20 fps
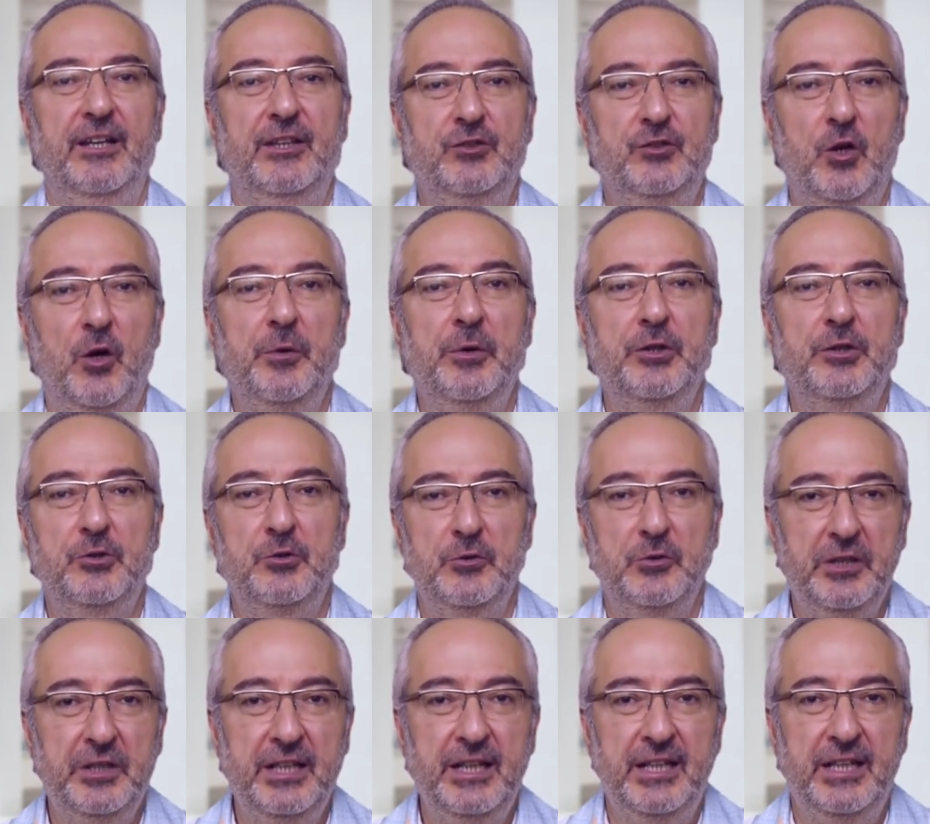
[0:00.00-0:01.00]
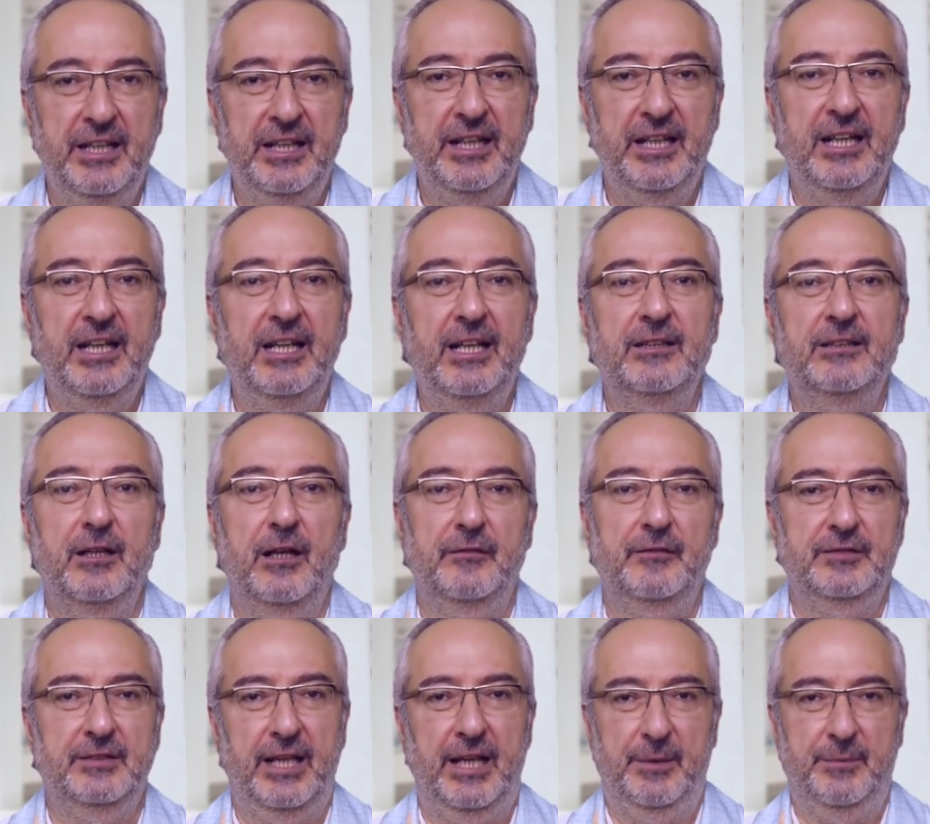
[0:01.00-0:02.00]
is going through really, really
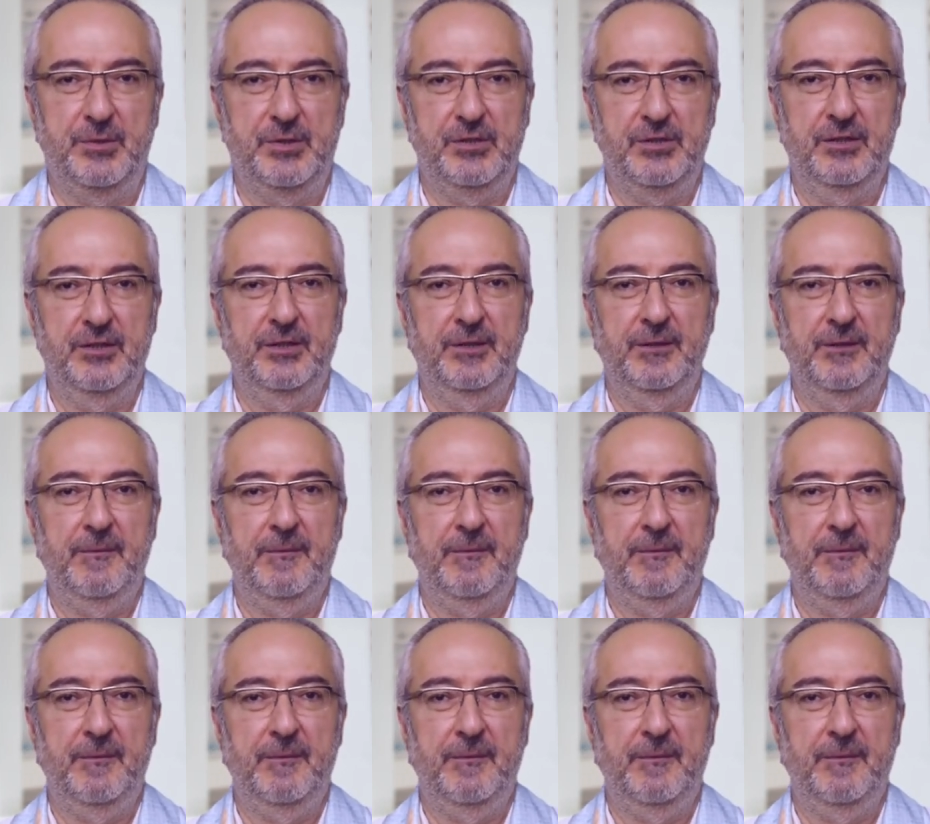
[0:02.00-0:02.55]
tough times.